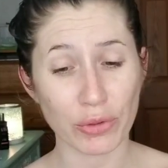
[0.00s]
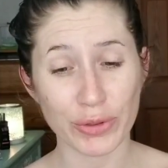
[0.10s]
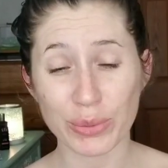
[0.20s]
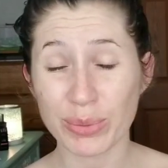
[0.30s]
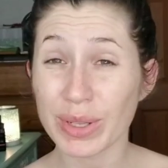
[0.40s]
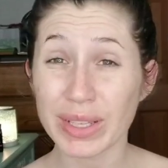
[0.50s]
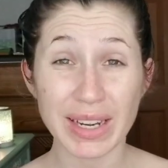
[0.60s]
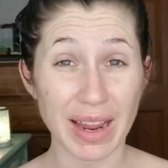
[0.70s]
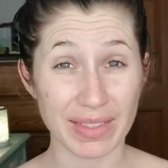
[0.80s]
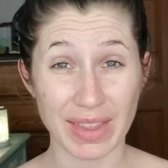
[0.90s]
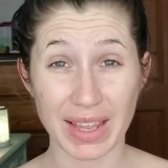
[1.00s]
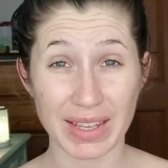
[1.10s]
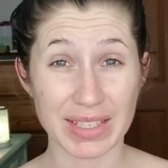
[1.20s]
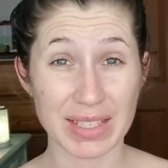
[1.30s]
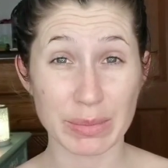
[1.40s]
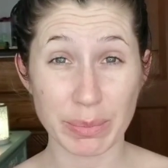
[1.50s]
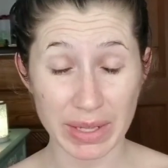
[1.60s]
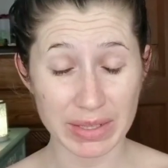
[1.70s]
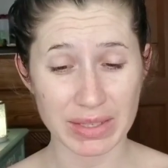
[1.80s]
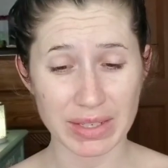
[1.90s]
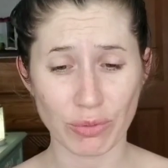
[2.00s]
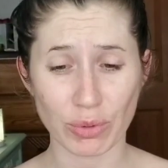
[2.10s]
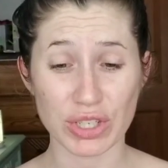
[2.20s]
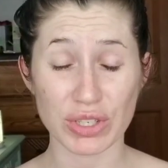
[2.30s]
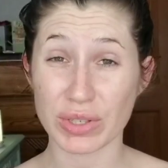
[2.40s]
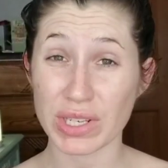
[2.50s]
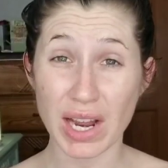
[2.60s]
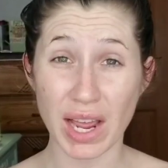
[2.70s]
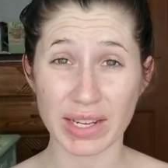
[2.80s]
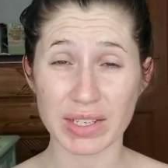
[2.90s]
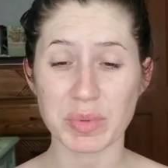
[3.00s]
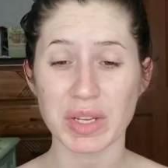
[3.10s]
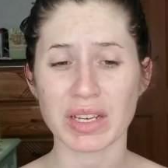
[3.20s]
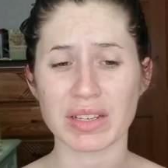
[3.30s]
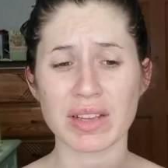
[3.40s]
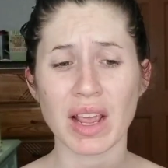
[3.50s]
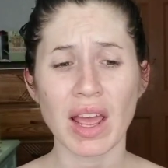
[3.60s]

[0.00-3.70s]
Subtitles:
They're really not that expensive, which is nice because